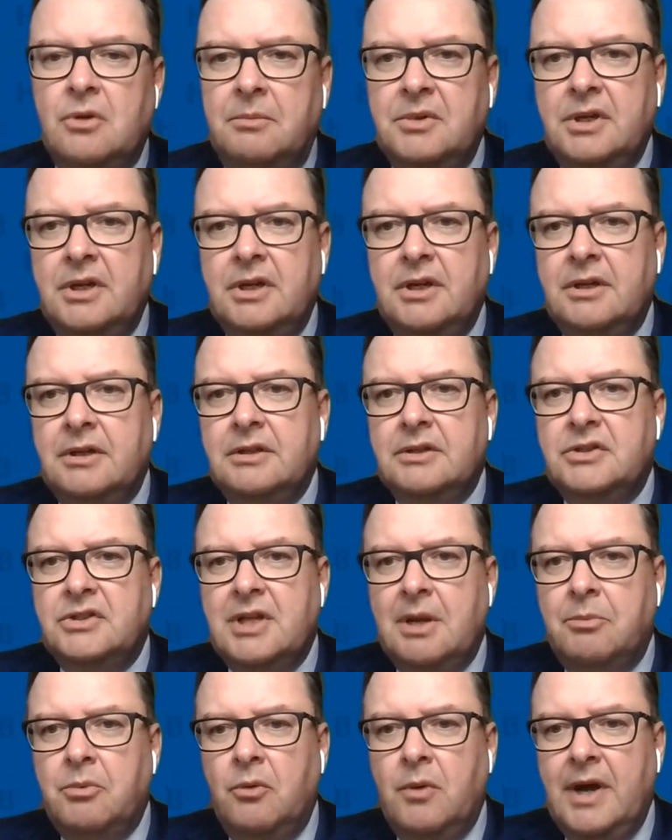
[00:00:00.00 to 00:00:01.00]
So I'm going to
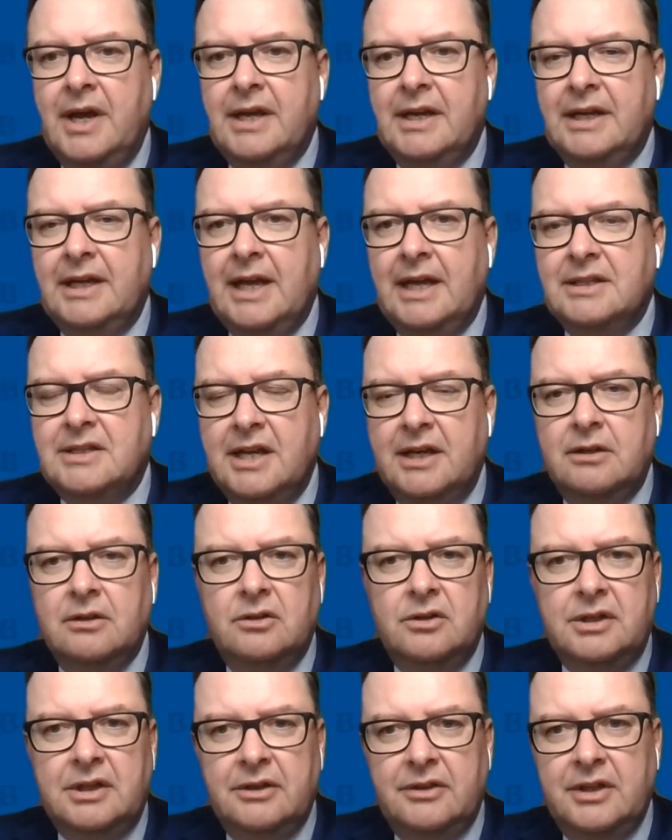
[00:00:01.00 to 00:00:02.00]
step away and again
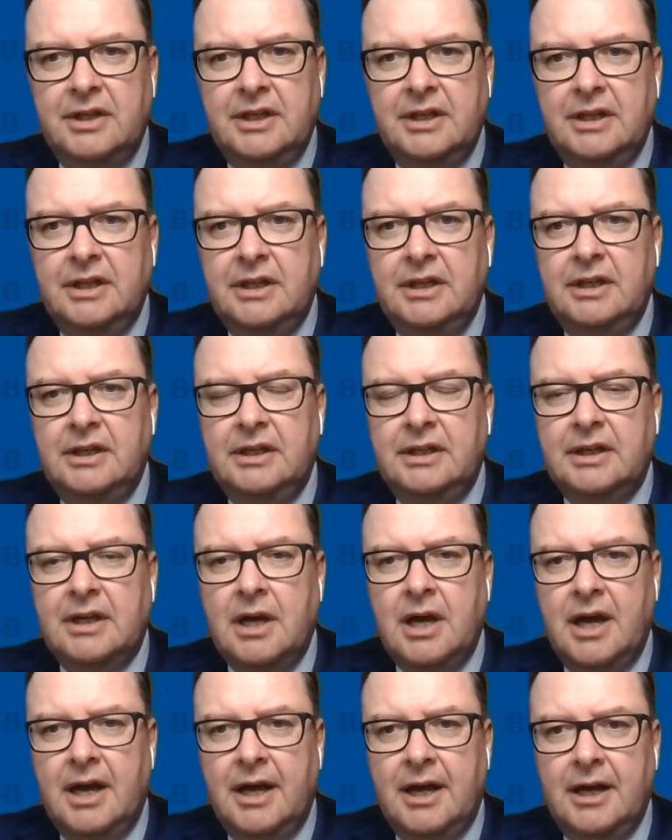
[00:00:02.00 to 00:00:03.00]
take a look at the
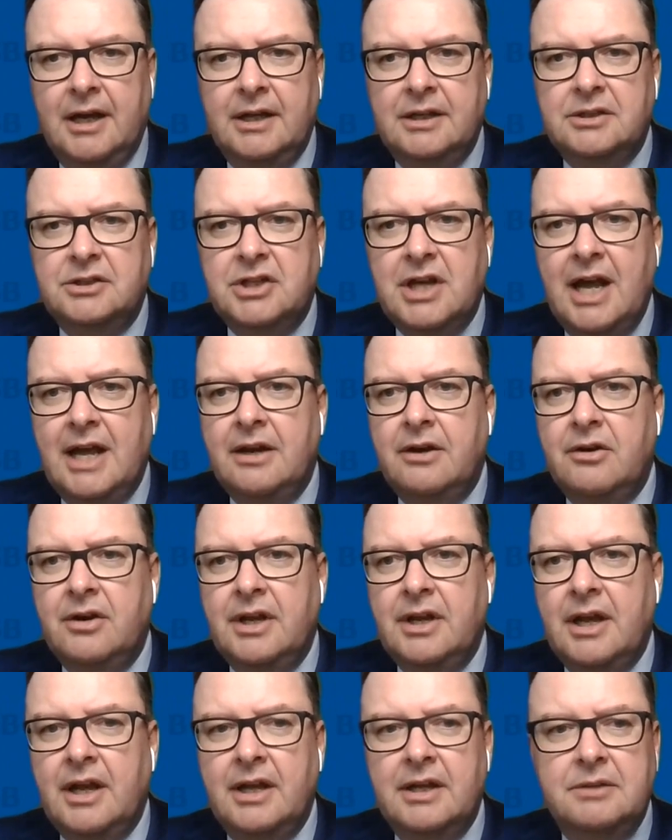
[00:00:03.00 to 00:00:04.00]
uh, chat
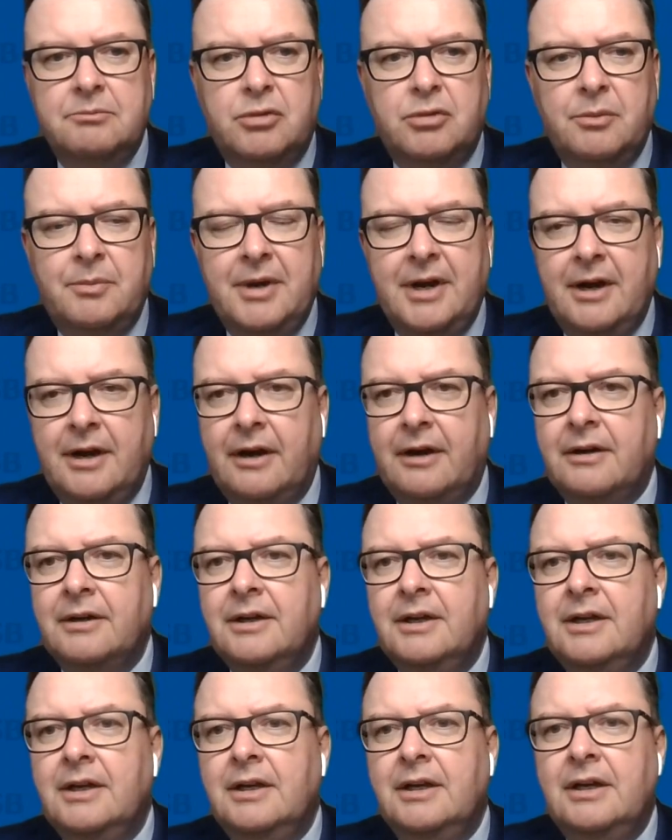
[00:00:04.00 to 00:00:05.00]
area and prepare
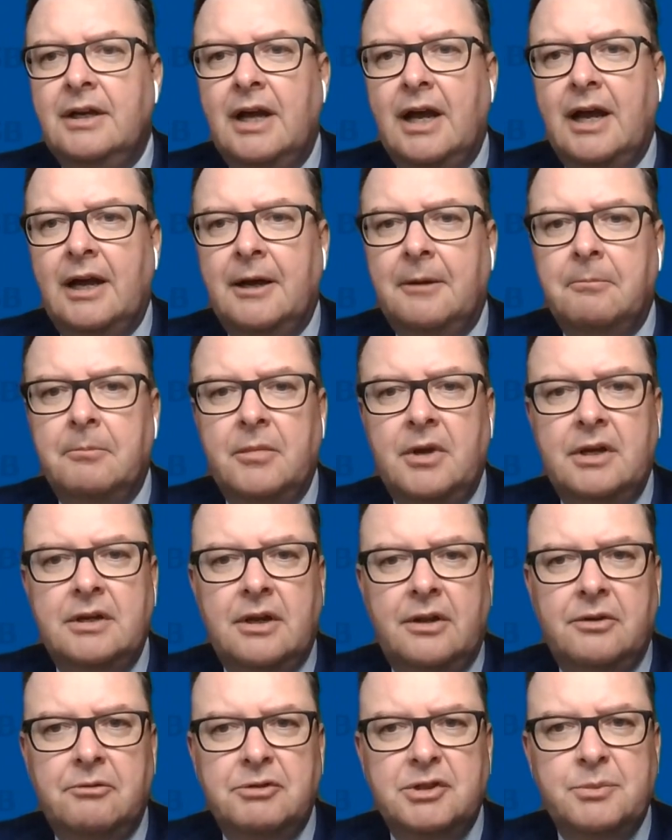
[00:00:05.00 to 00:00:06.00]
um,
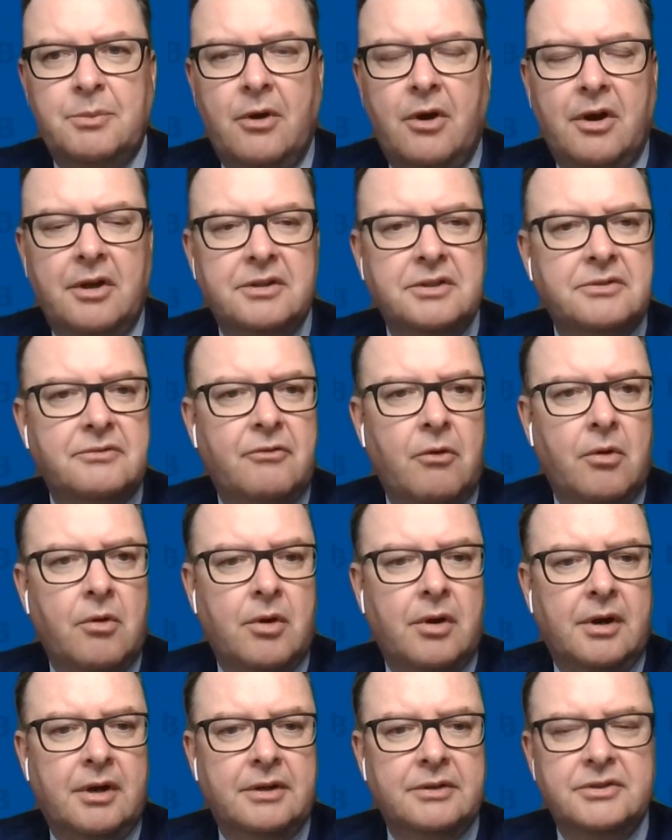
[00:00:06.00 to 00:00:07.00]
another response
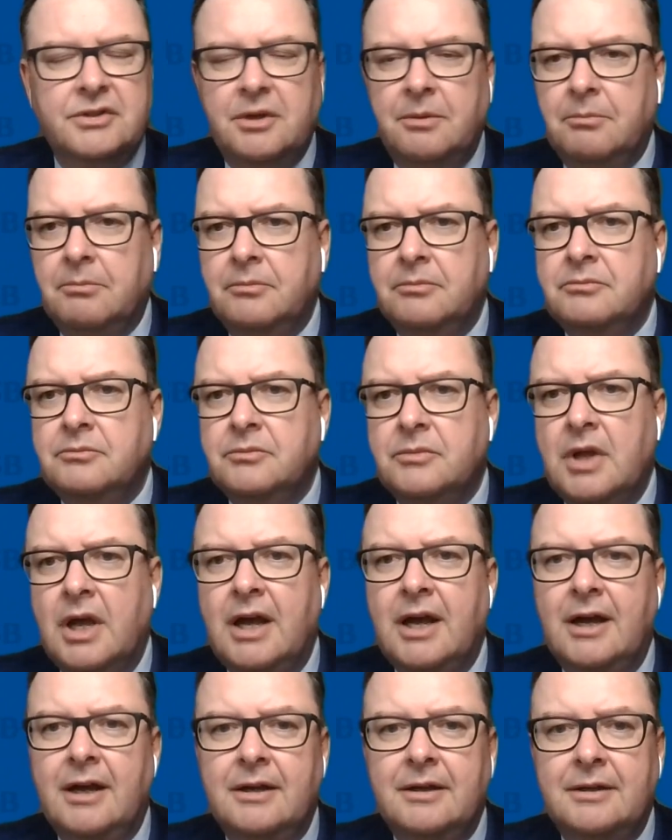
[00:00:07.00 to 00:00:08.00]
for some
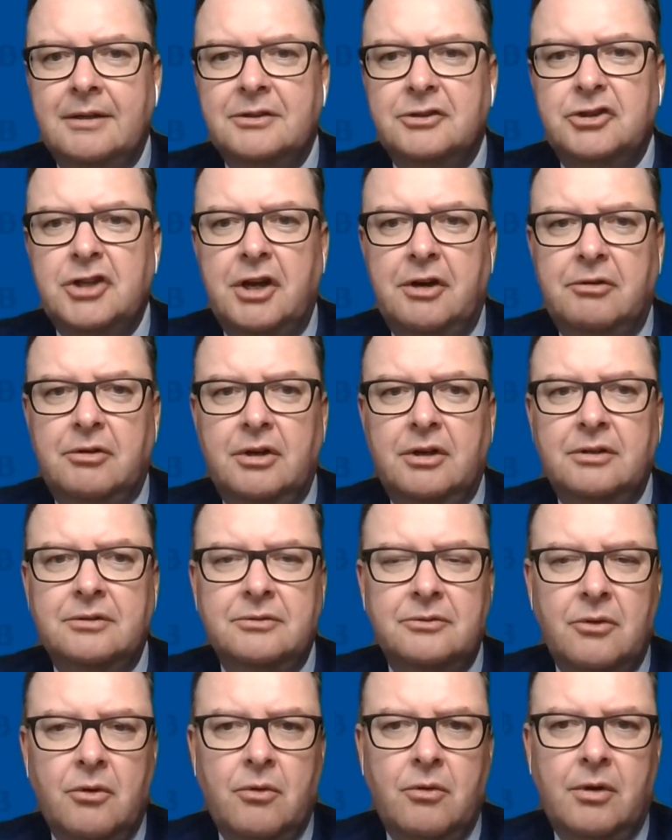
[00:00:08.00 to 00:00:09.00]
uh,
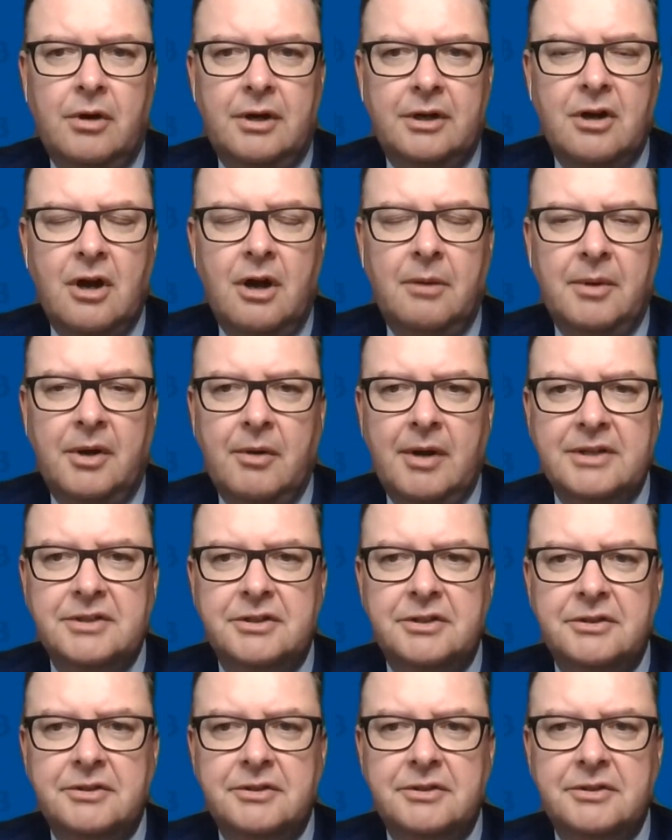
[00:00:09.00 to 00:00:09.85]
general or comment.